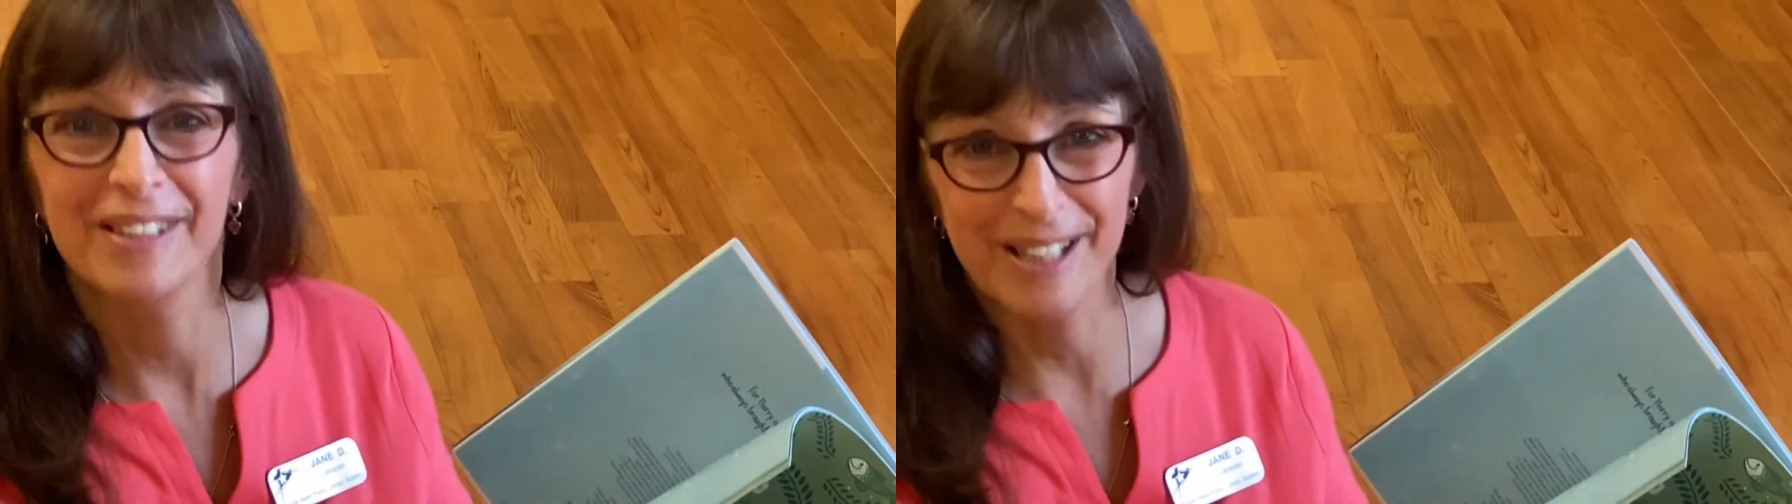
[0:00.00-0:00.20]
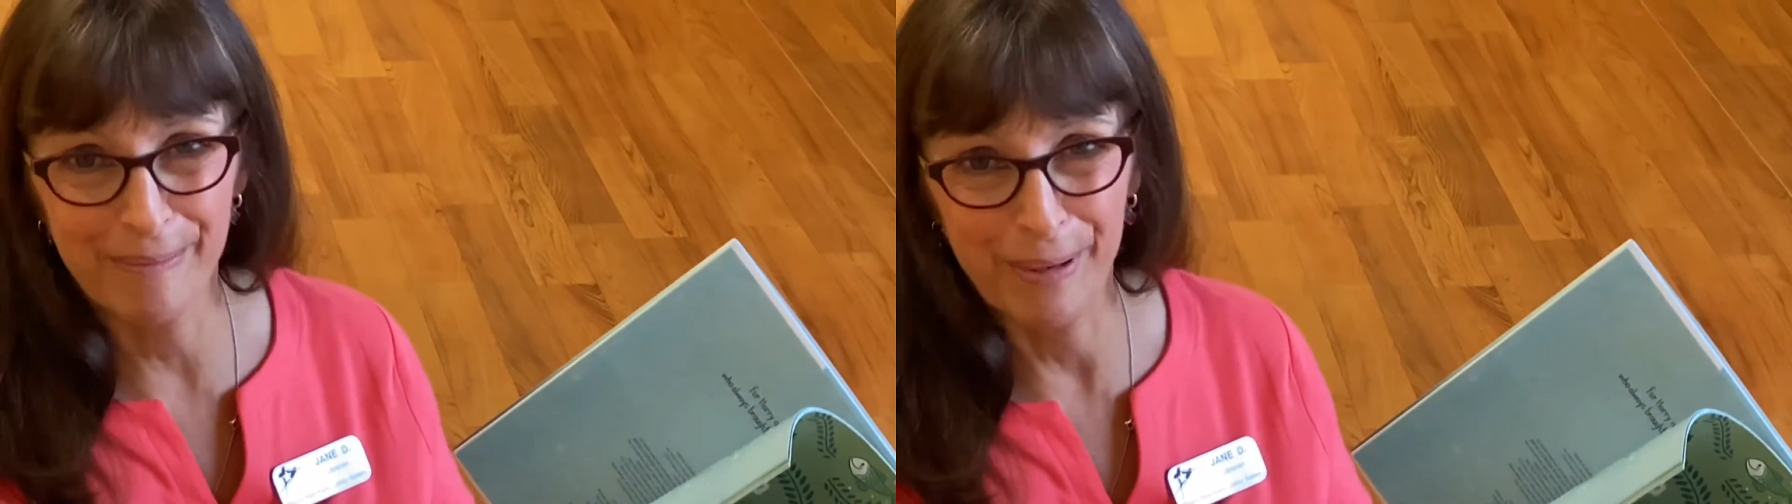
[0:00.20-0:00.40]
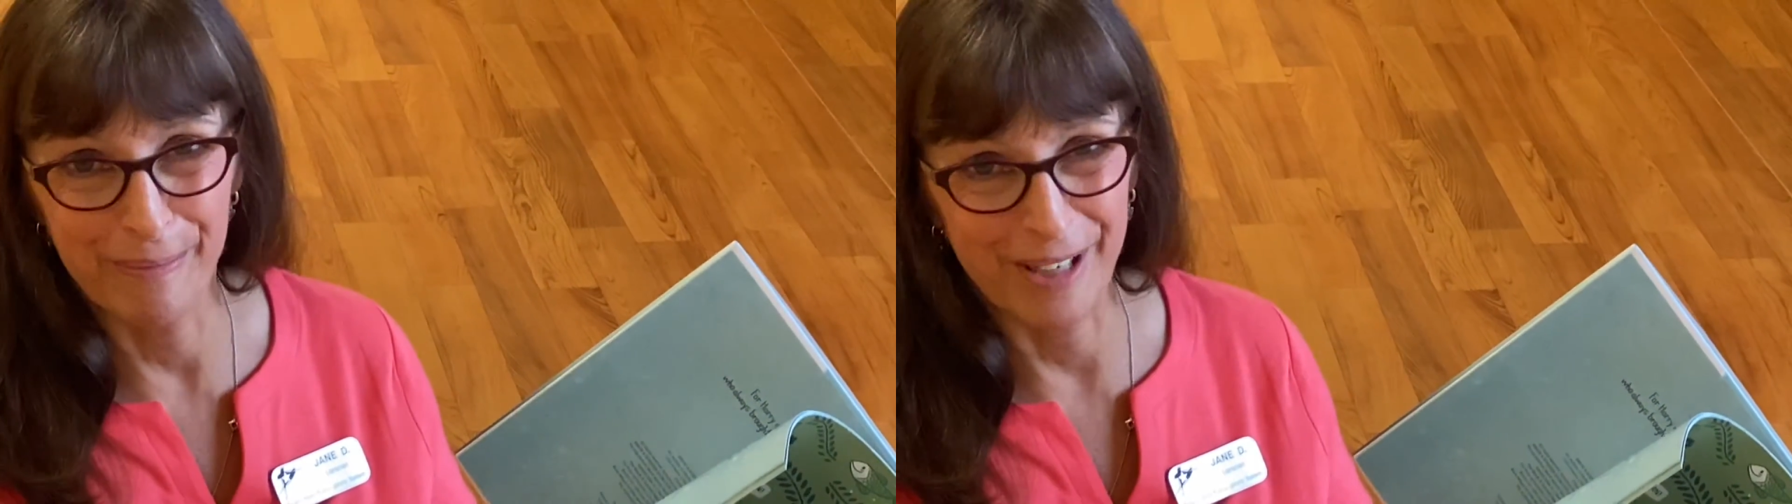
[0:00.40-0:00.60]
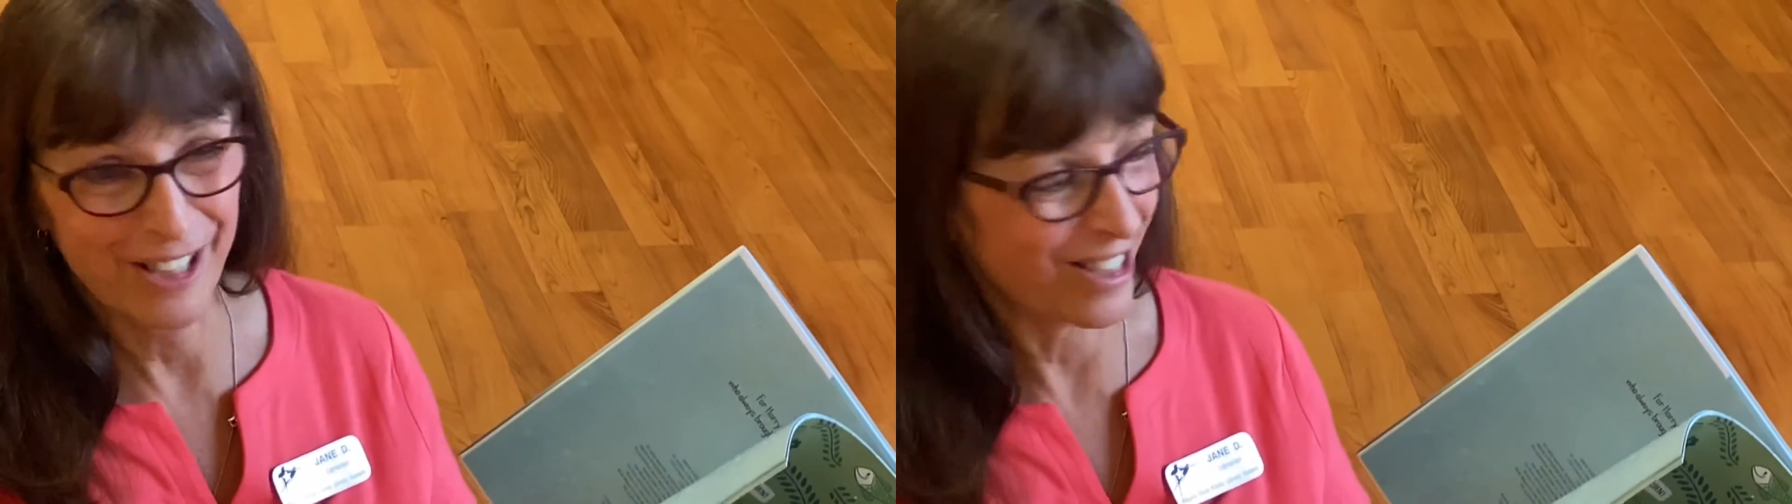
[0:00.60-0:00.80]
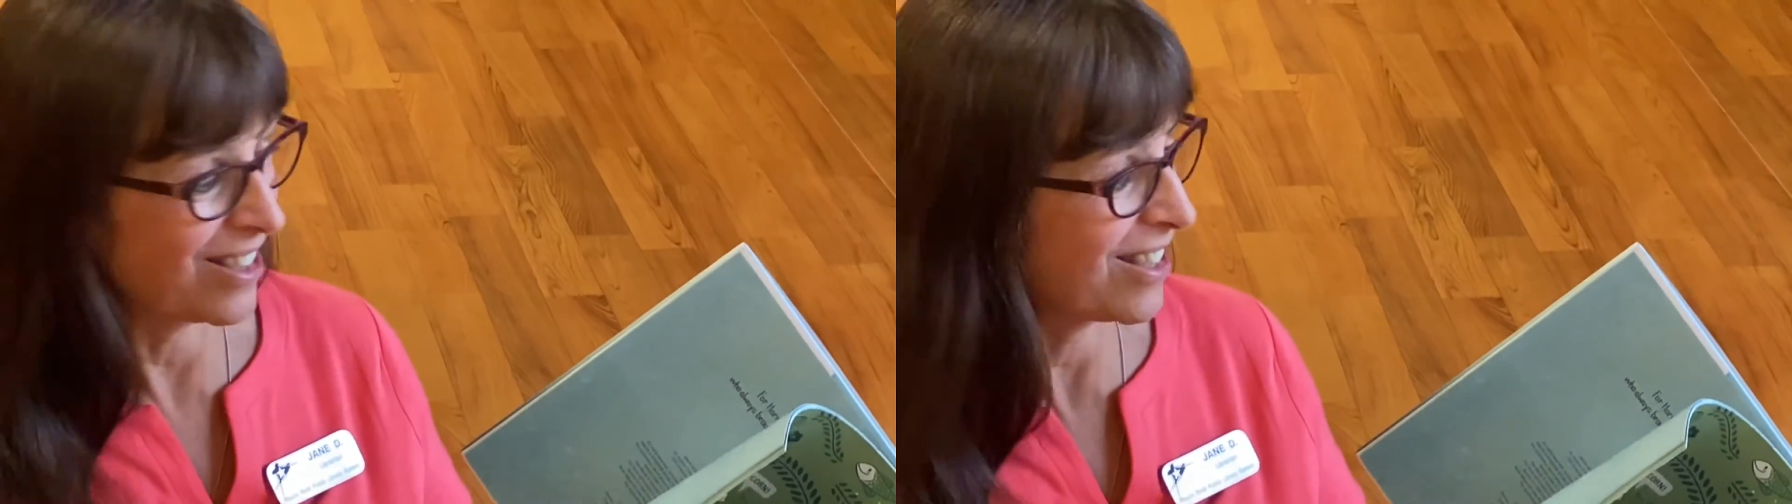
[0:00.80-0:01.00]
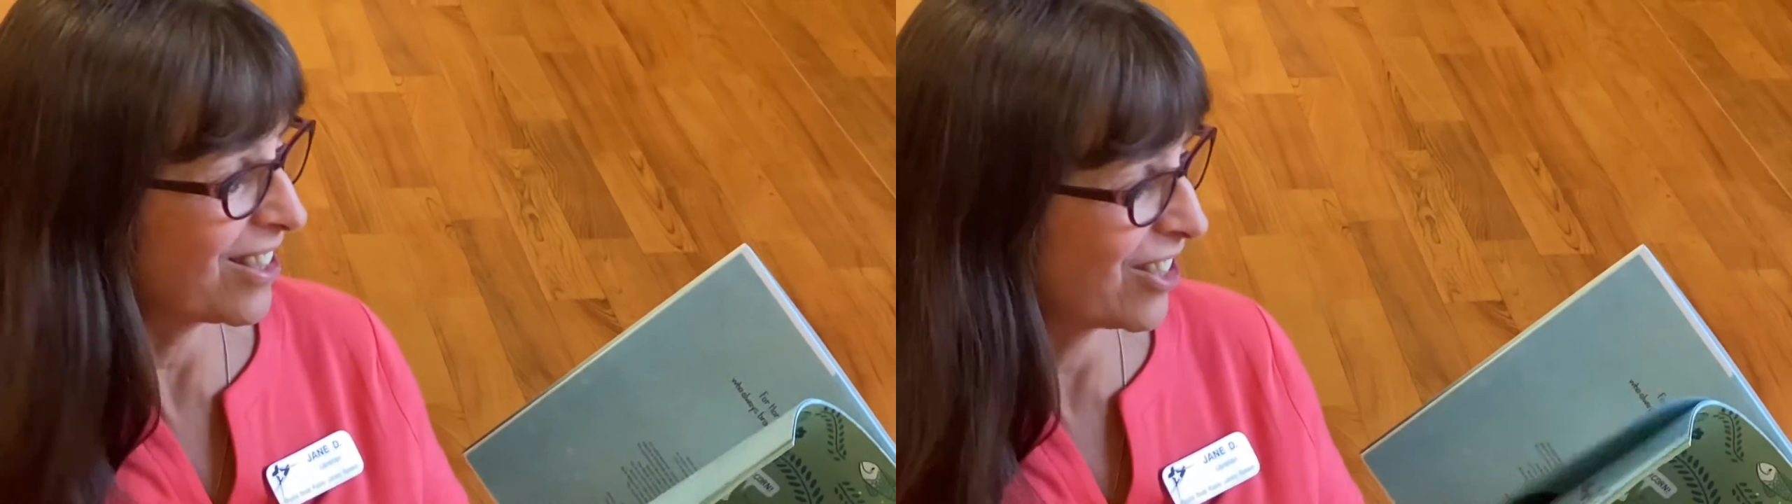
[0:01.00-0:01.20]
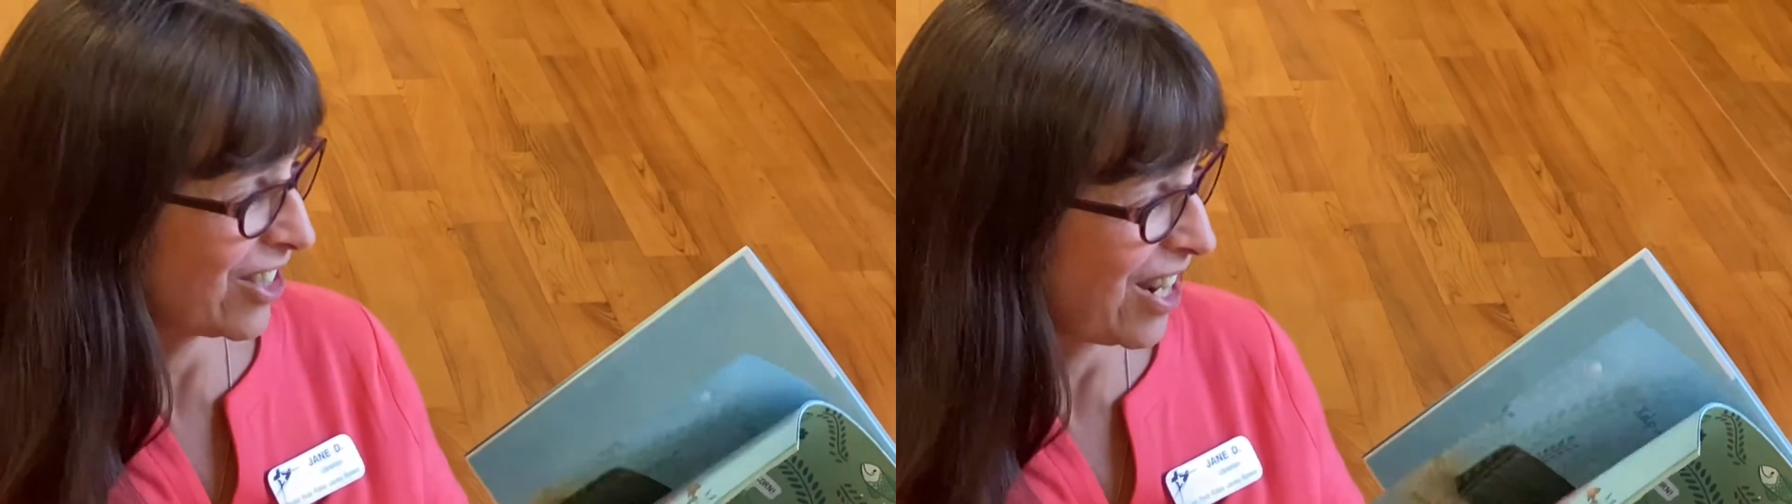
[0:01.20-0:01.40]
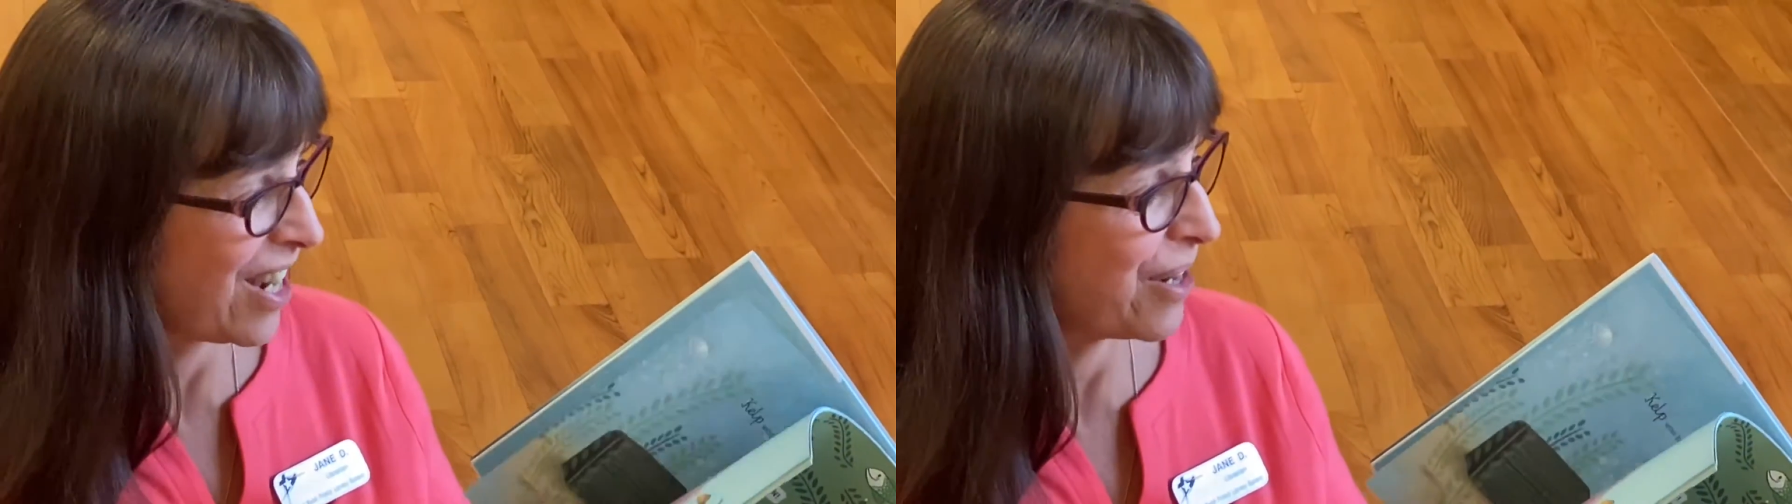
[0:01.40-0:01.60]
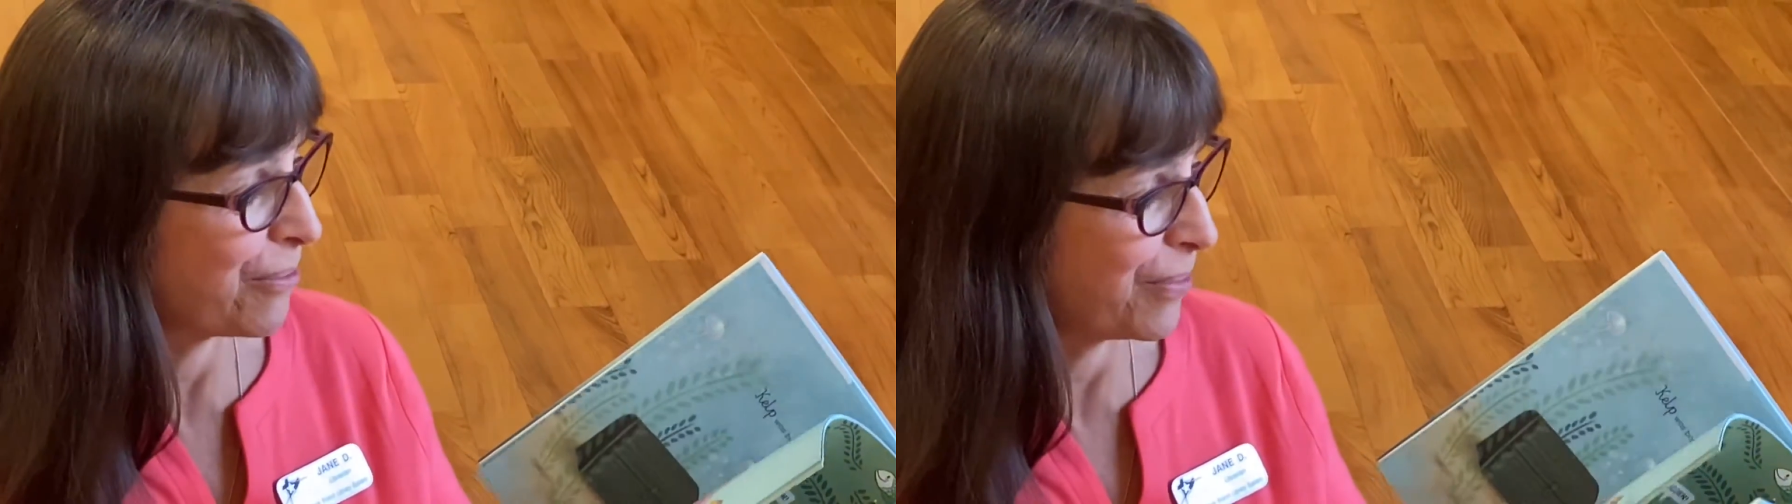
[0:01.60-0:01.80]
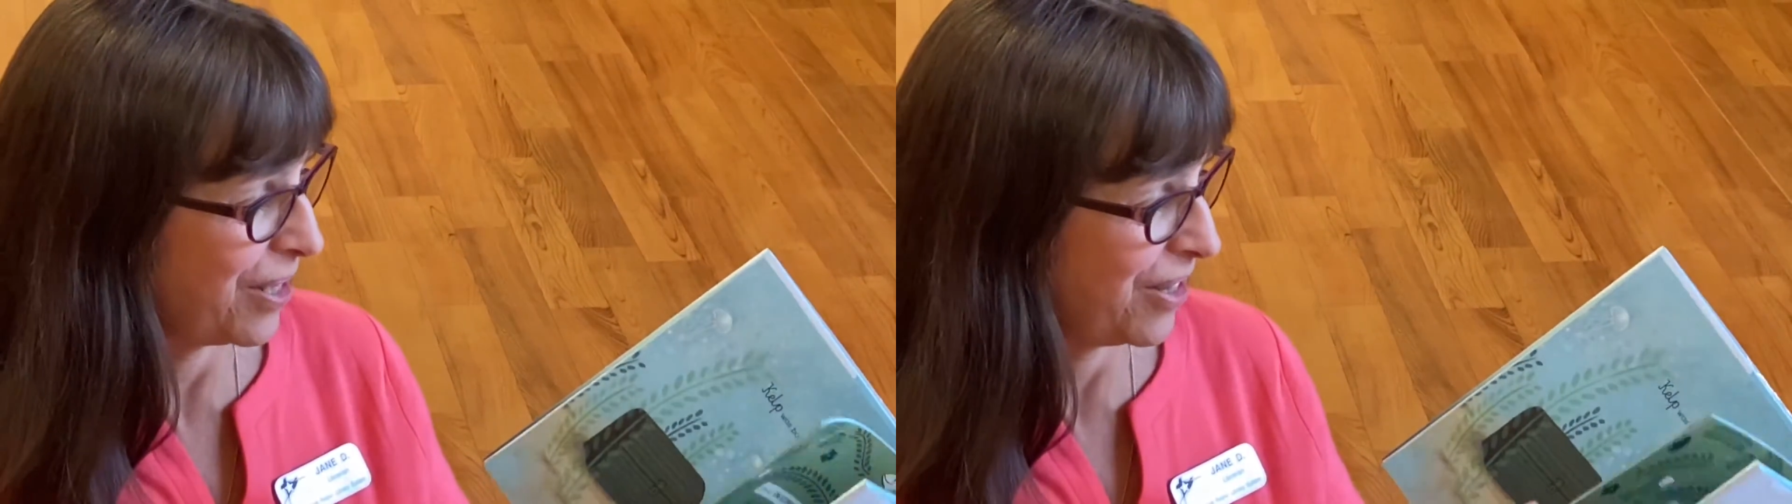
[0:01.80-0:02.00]
us permission to
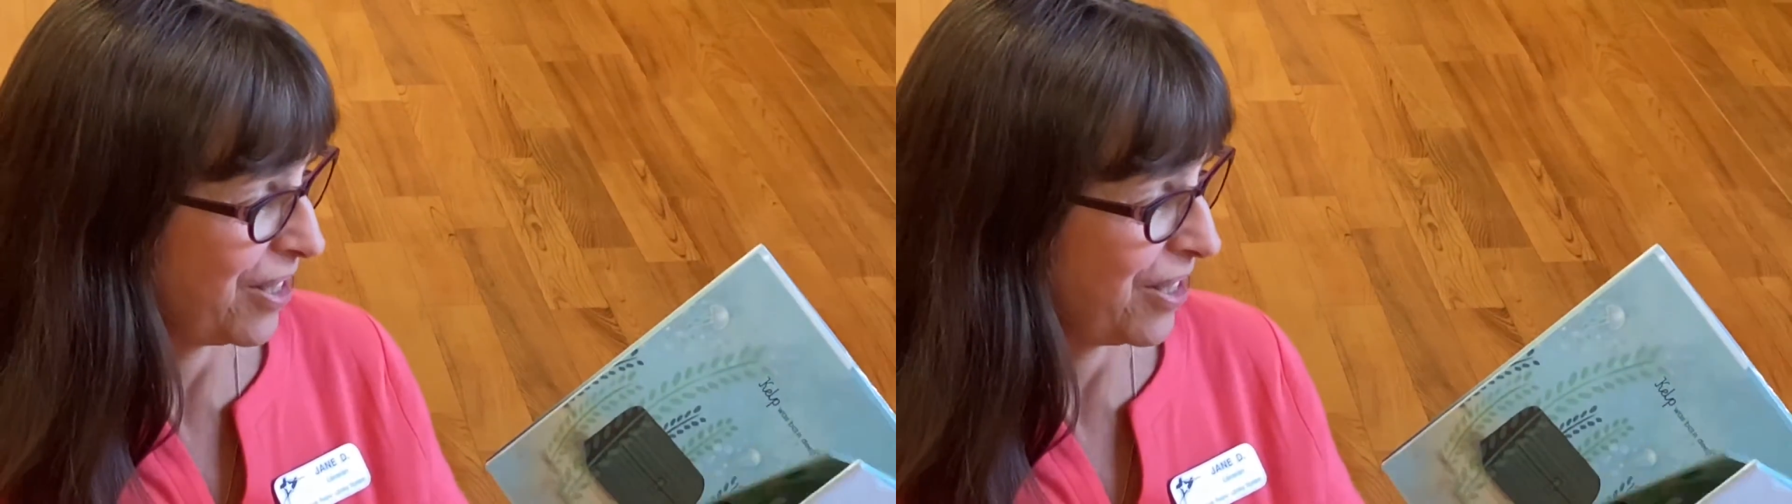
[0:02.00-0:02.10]
share with you.